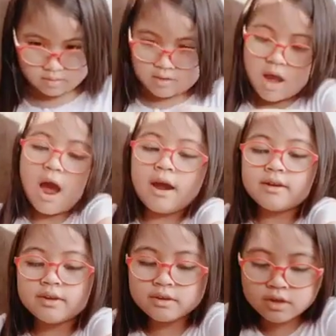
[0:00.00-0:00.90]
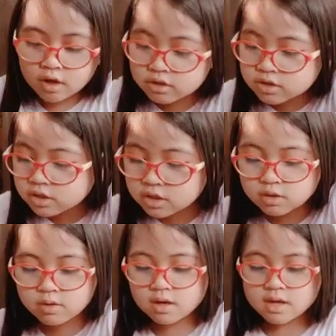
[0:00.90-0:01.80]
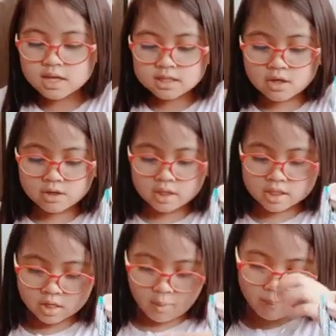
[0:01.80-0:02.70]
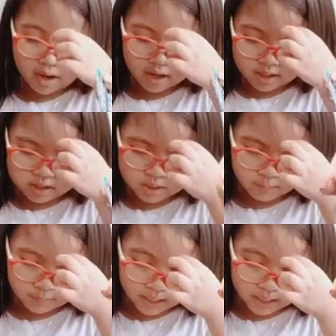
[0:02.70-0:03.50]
I don't know too. So let's open and surprise